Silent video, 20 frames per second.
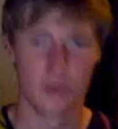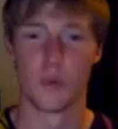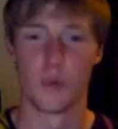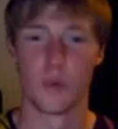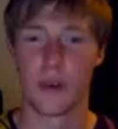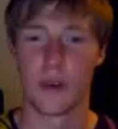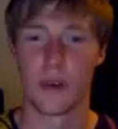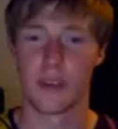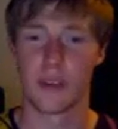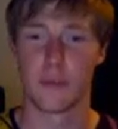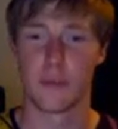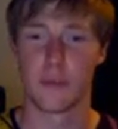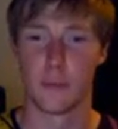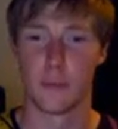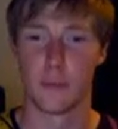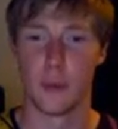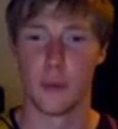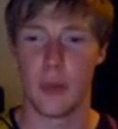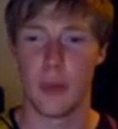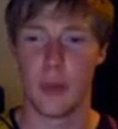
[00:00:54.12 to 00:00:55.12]
running
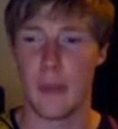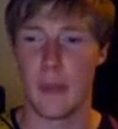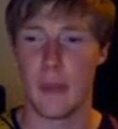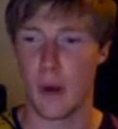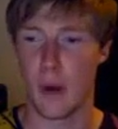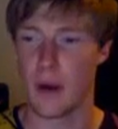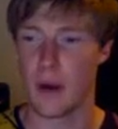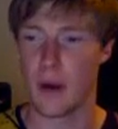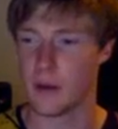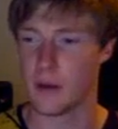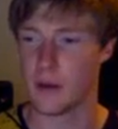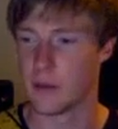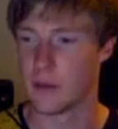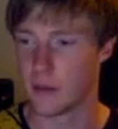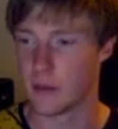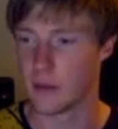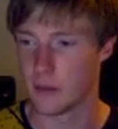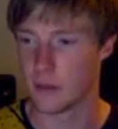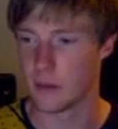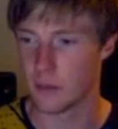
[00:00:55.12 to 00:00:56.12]
through their mind?
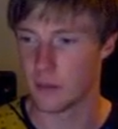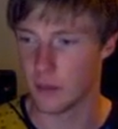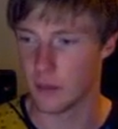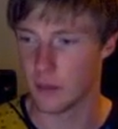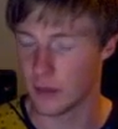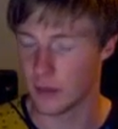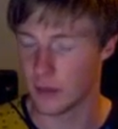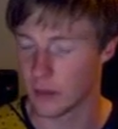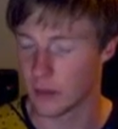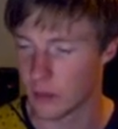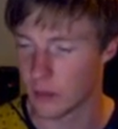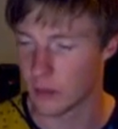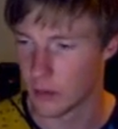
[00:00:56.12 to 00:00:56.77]
Like,